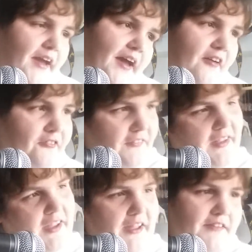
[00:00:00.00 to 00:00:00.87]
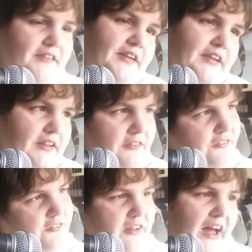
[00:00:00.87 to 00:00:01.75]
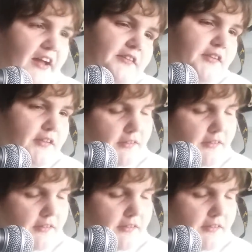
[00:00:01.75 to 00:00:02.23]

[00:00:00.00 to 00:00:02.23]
F and E flat.